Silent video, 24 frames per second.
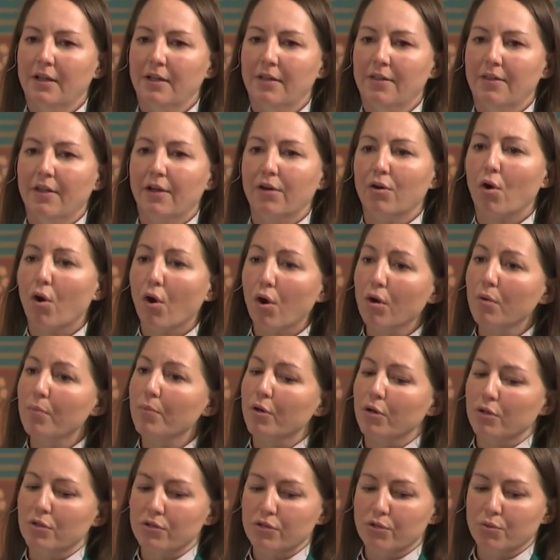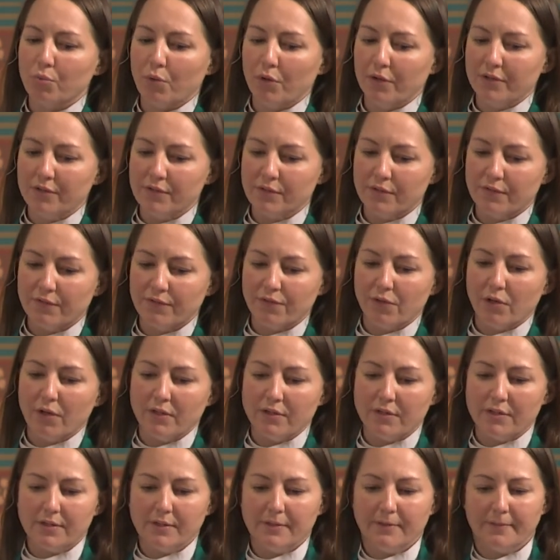that armors one's
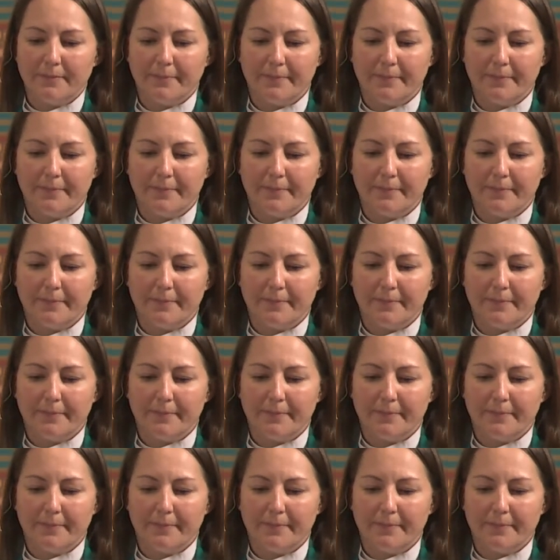front.